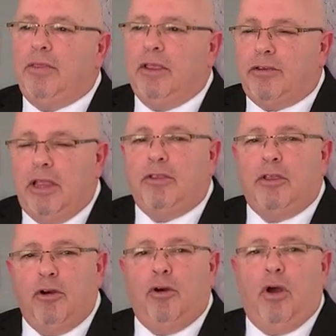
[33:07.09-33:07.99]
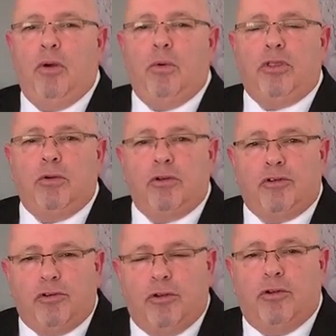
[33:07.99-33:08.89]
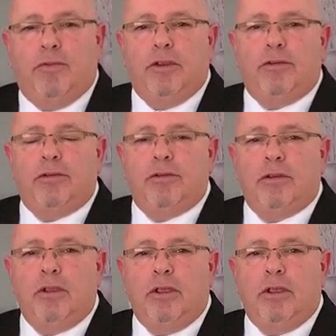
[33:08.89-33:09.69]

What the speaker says: there's something wrong with your service.